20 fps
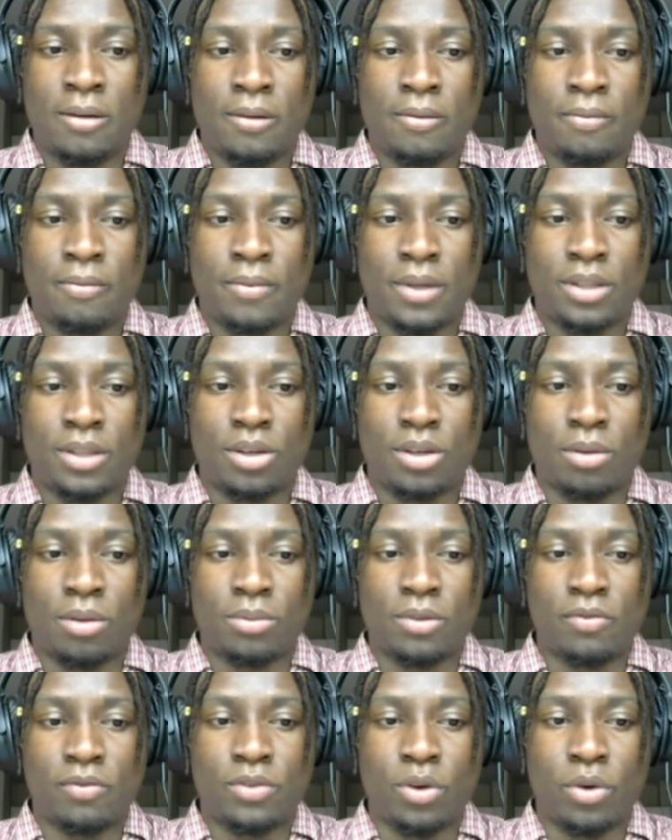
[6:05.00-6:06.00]
in
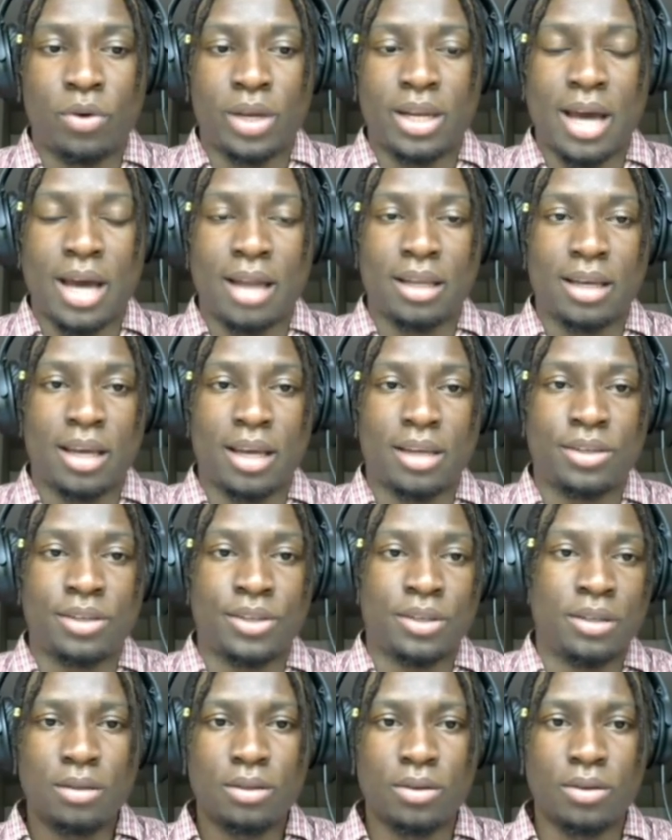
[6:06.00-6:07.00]
terms of token
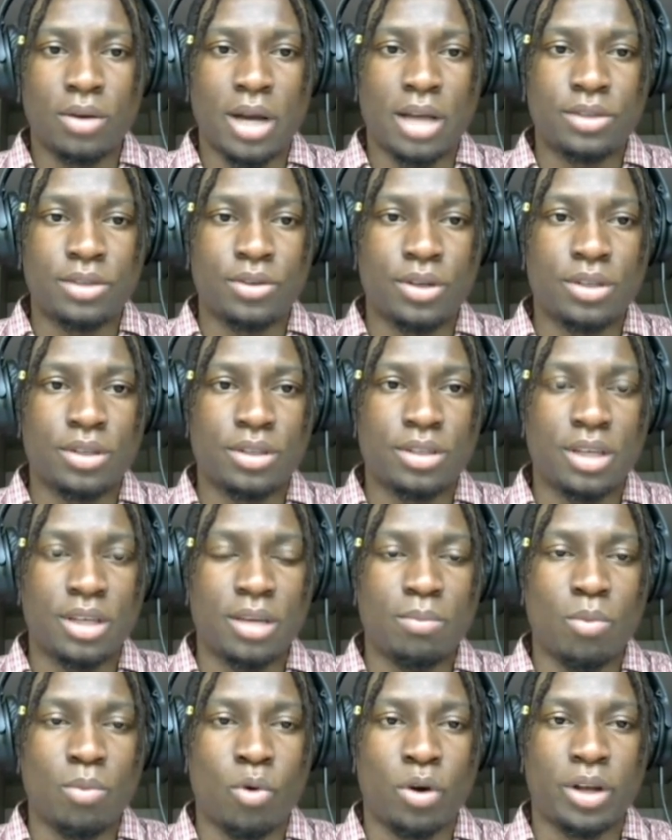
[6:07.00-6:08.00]
allocation. So guys, you can see
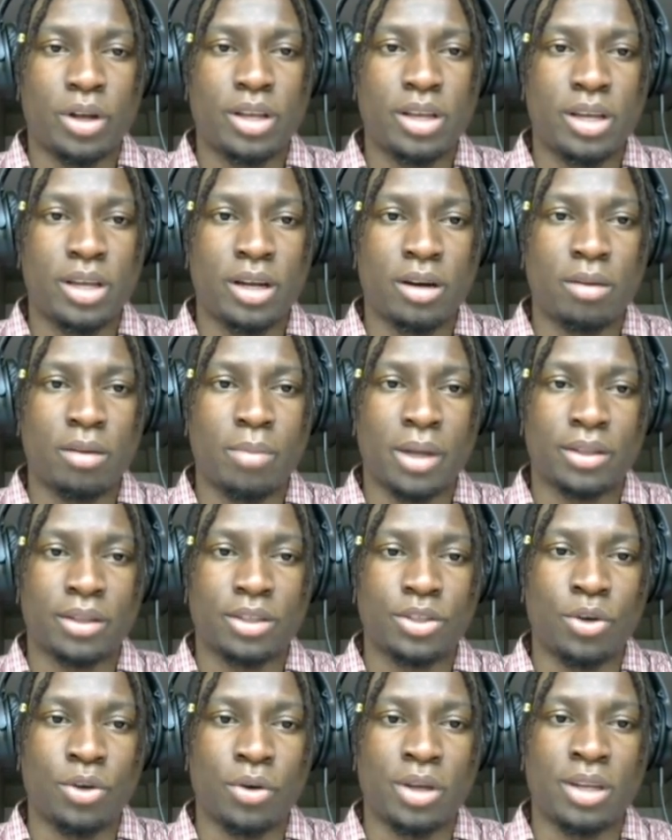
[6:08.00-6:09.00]
more here about the
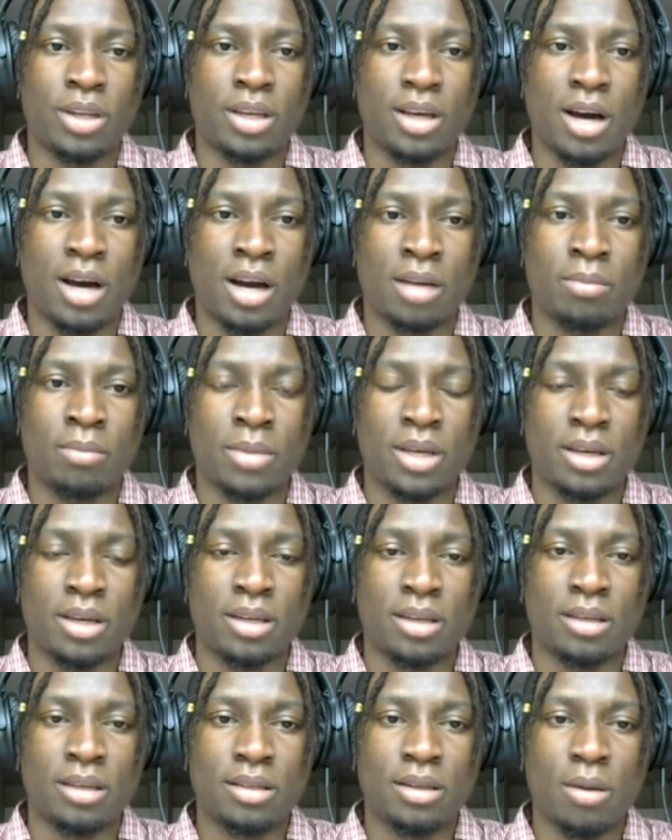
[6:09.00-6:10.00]
token economy
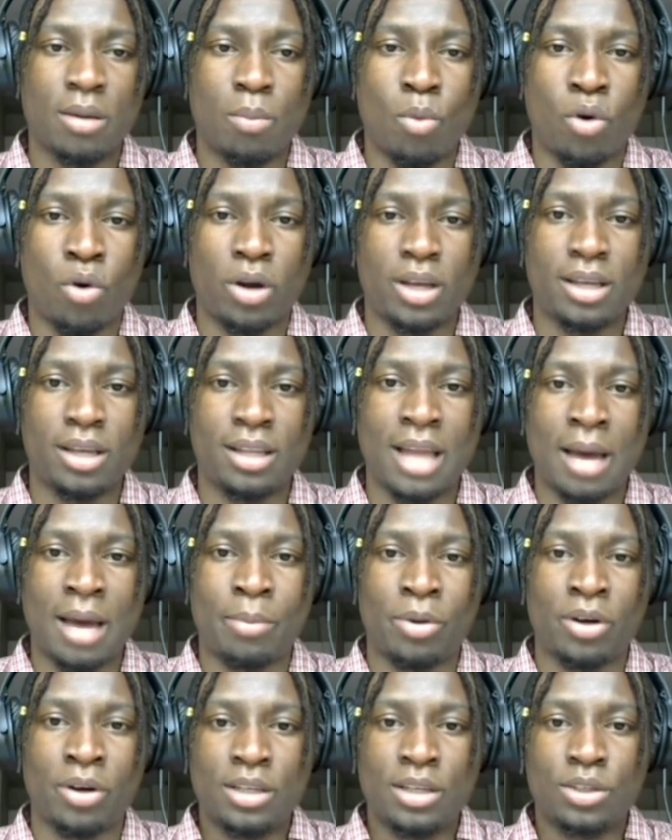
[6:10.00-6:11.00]
and a more
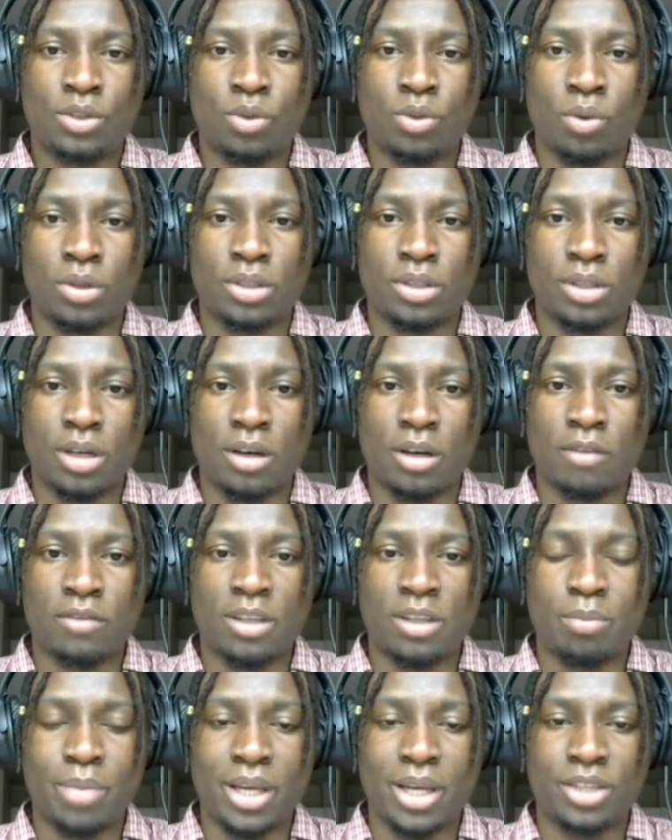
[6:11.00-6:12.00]
elaborate sort of
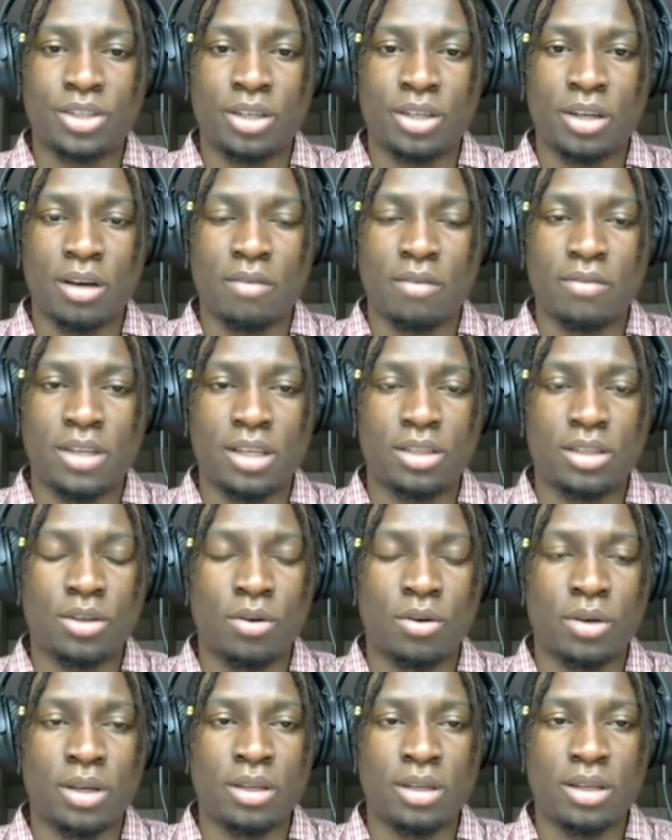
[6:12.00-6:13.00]
depiction of the
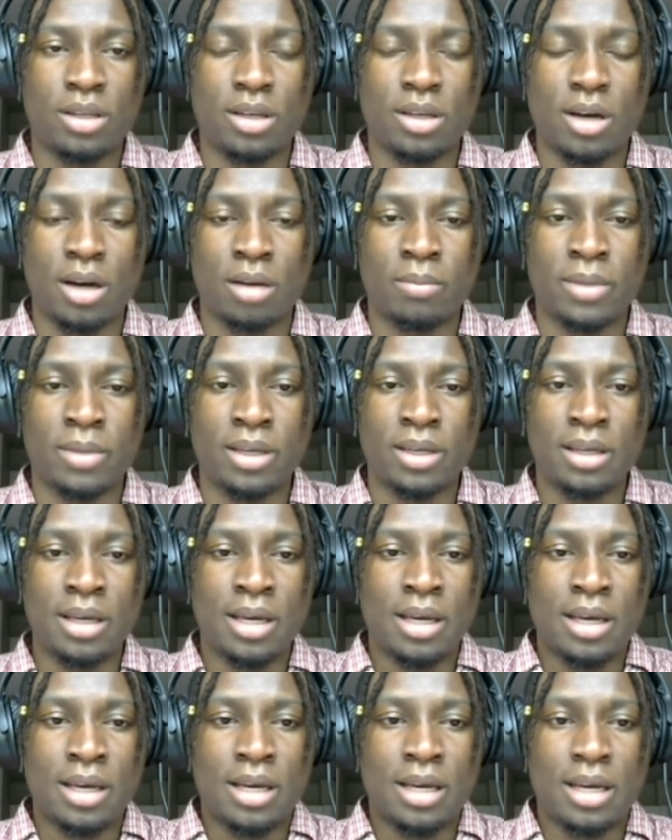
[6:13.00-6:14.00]
token economy
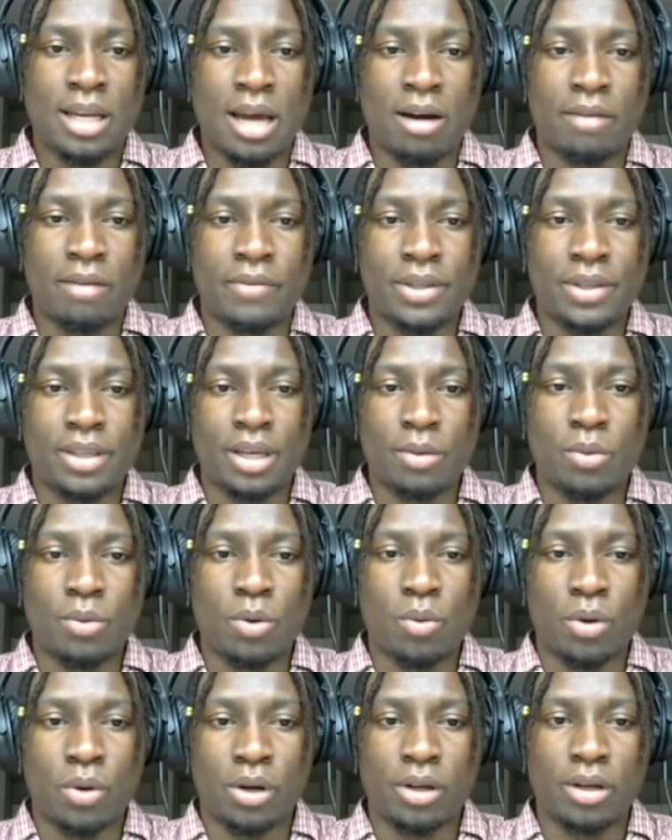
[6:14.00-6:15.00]
and how everything
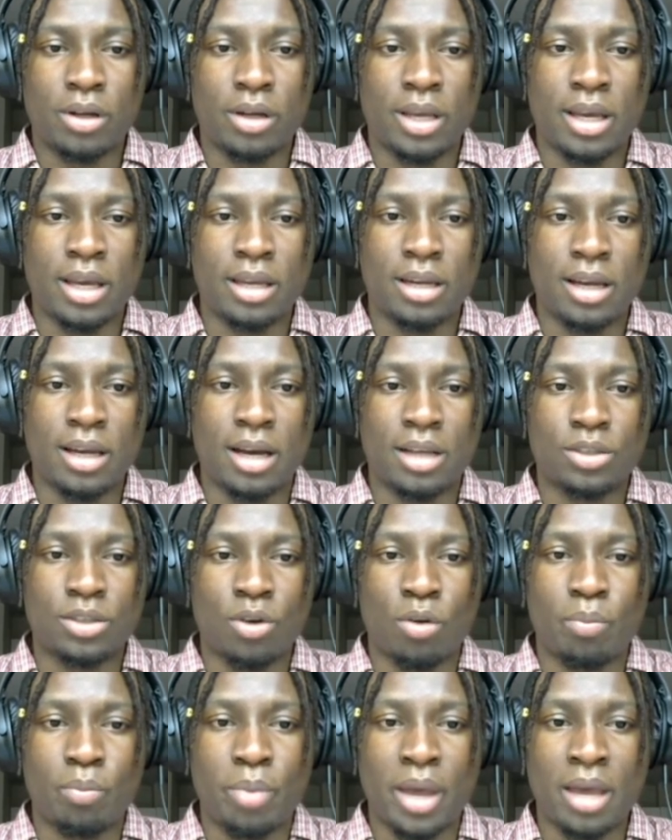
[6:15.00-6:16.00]
will work. Again, guys,
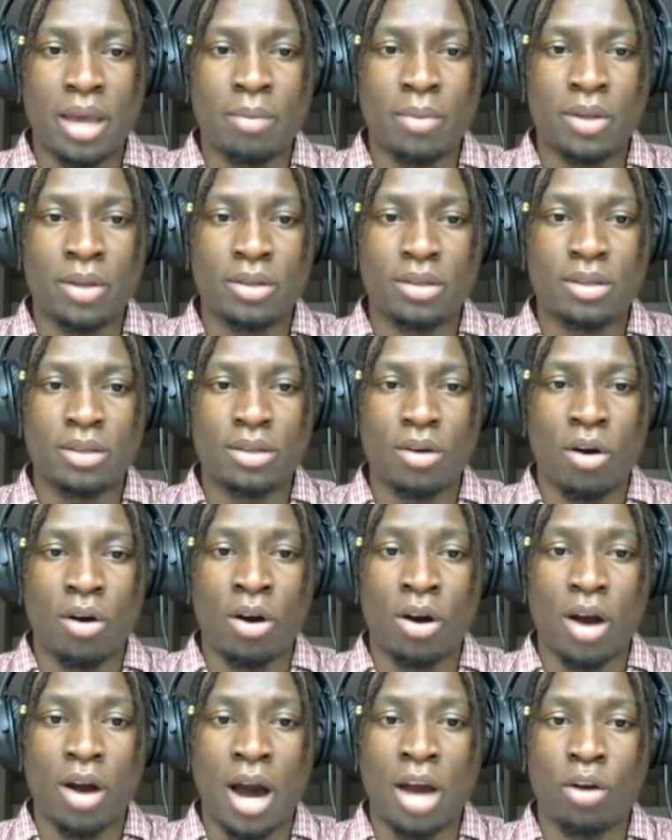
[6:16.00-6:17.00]
all payments
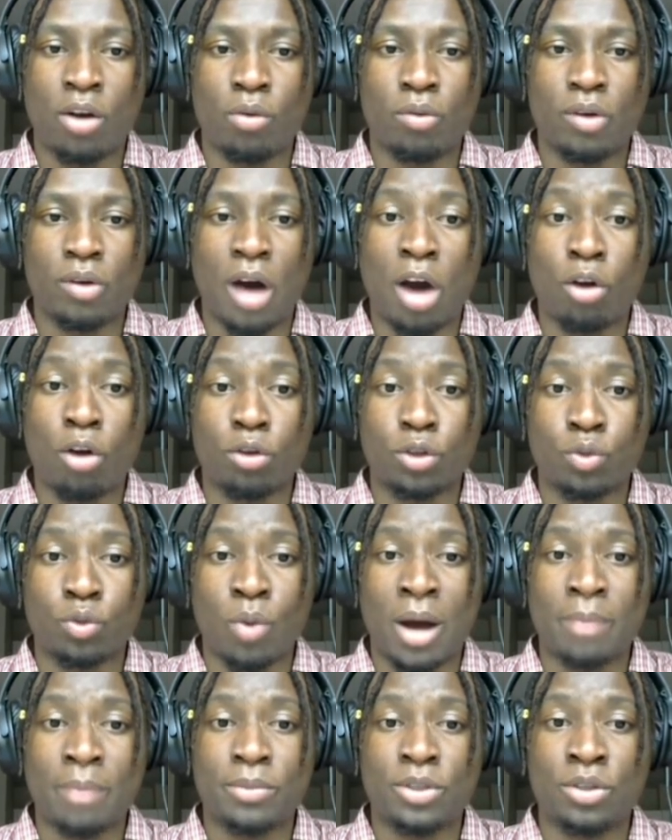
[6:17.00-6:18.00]
are auto
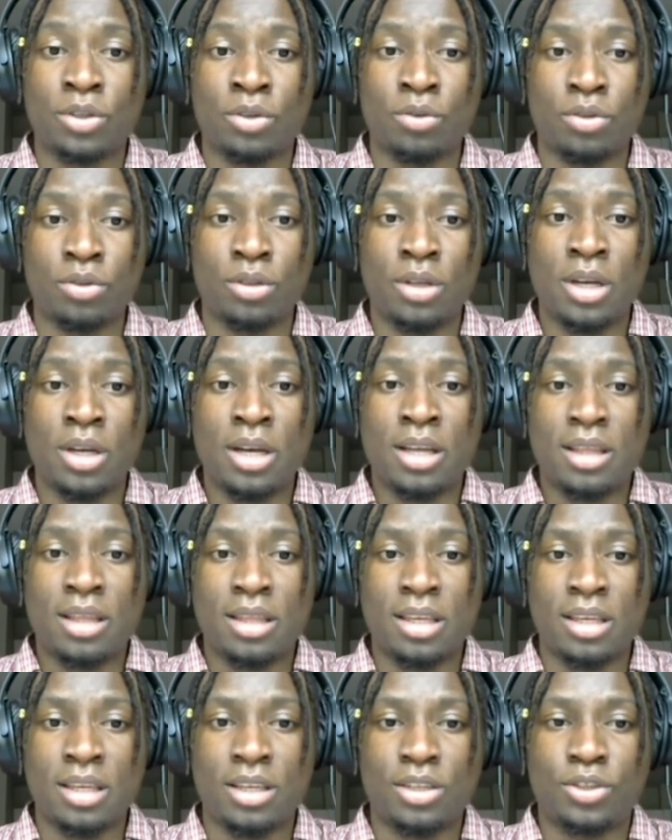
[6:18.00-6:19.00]
swap to
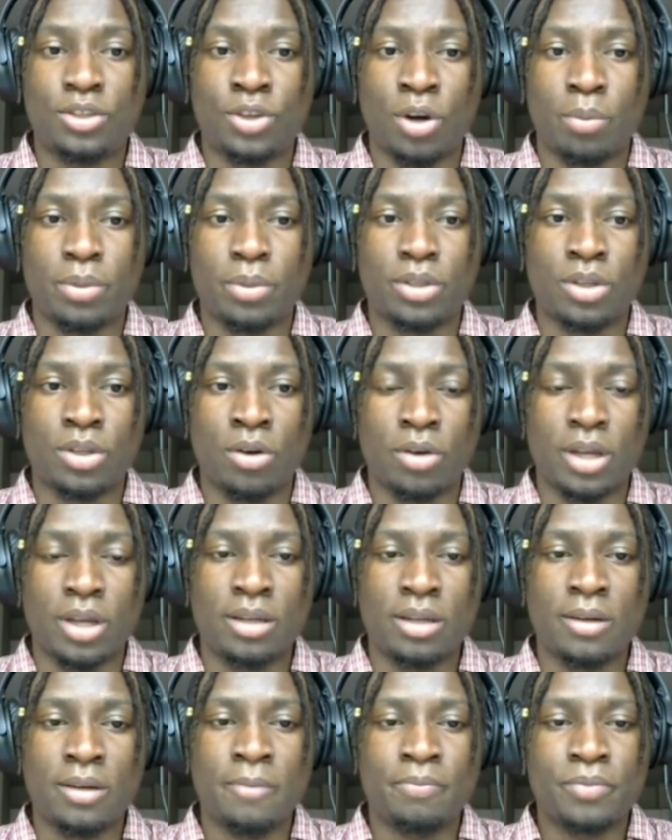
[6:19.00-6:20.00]
the Chirp
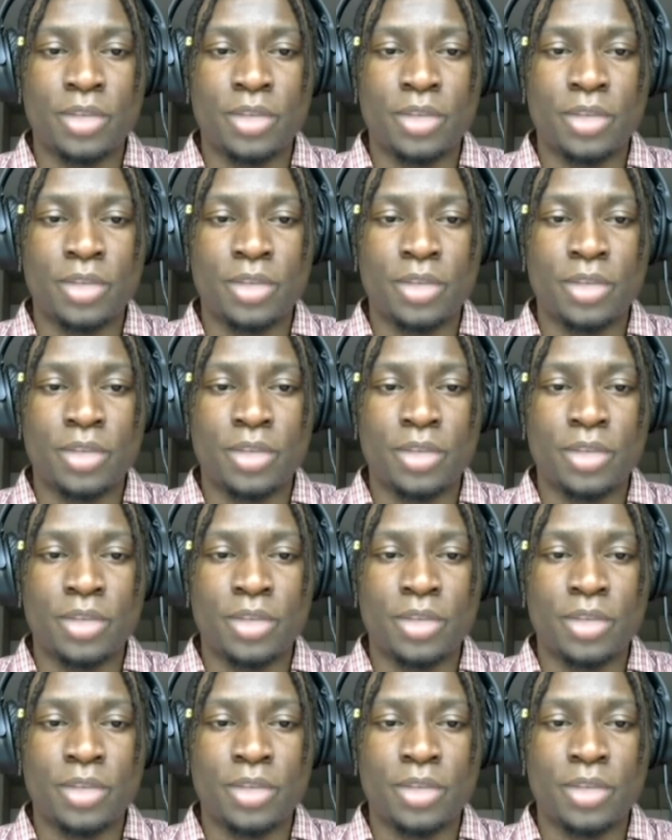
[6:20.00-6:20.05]
token.